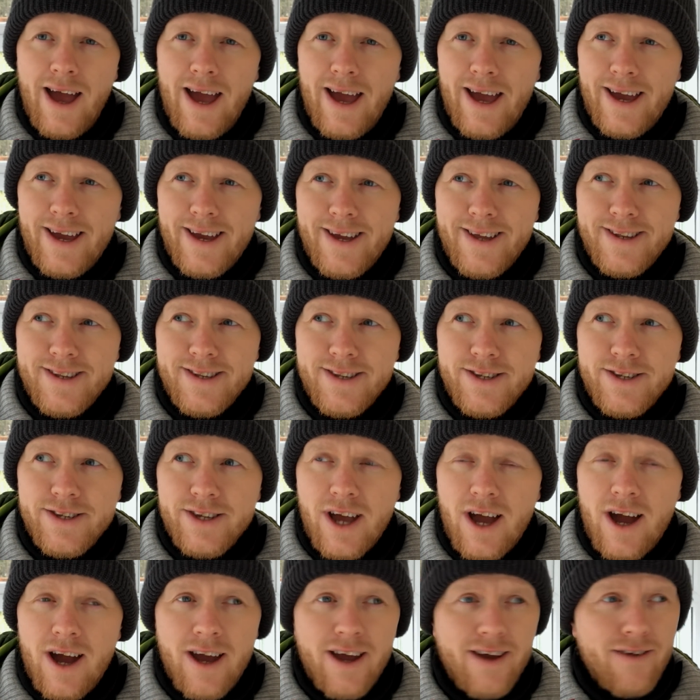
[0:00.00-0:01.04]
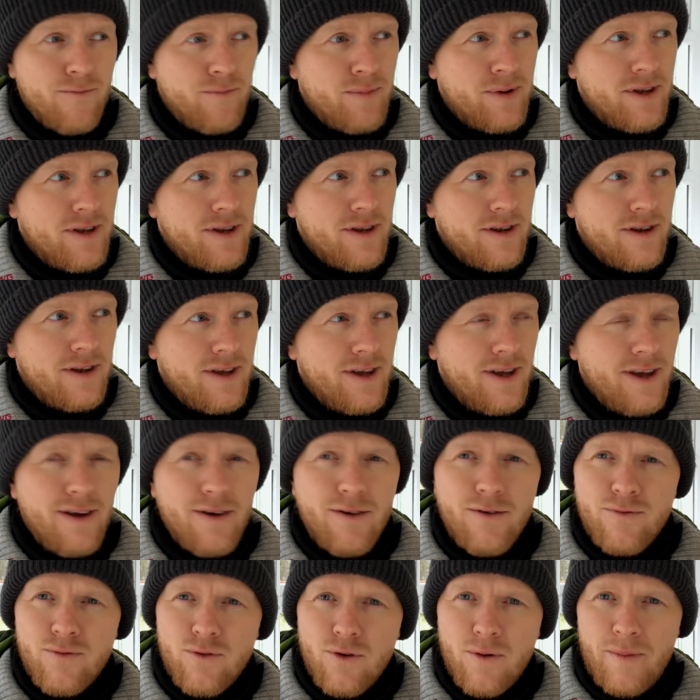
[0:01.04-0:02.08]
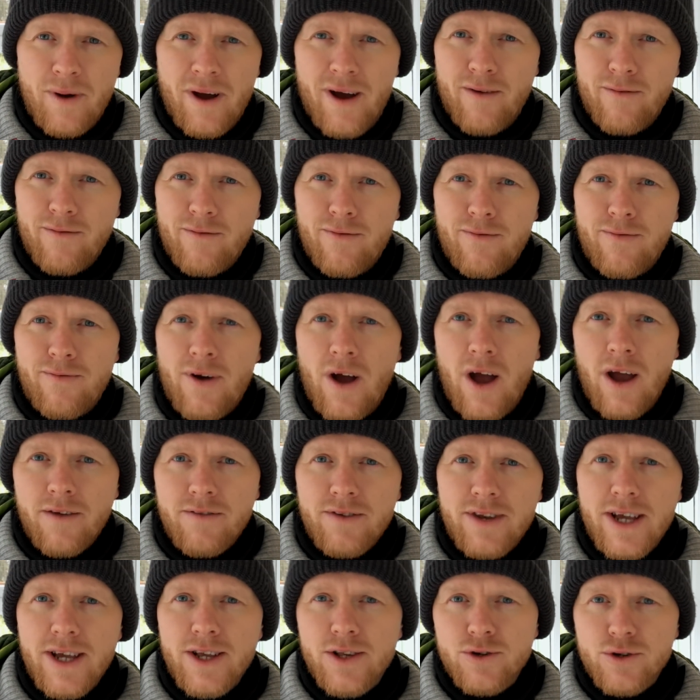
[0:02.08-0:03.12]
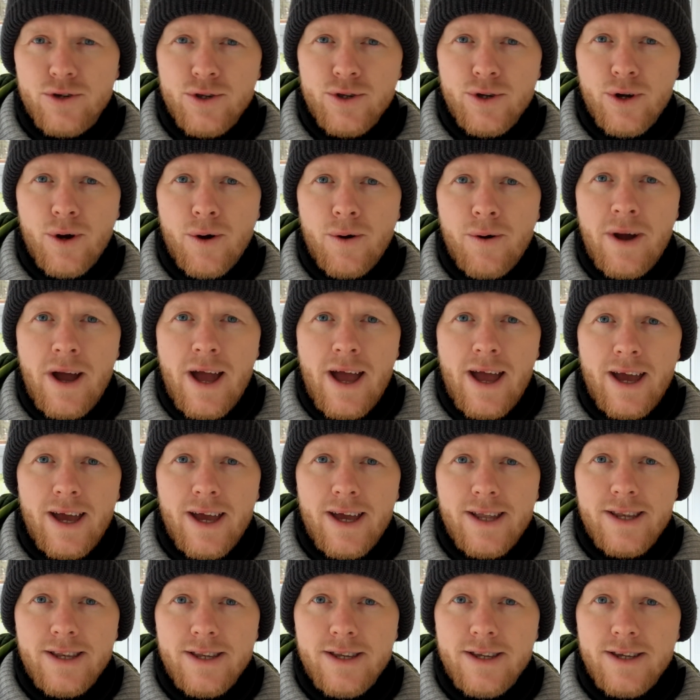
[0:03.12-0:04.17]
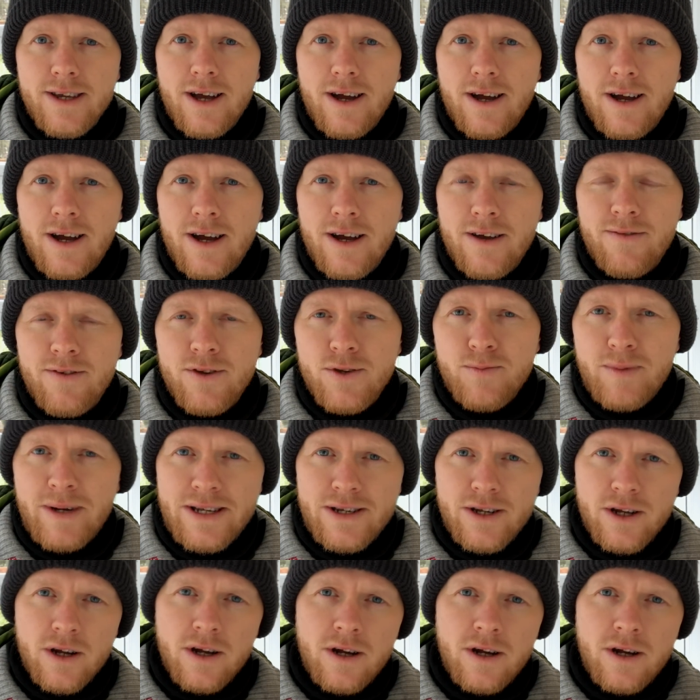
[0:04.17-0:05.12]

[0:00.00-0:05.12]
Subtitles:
and I've been here for about 5 days or so, and I've spent a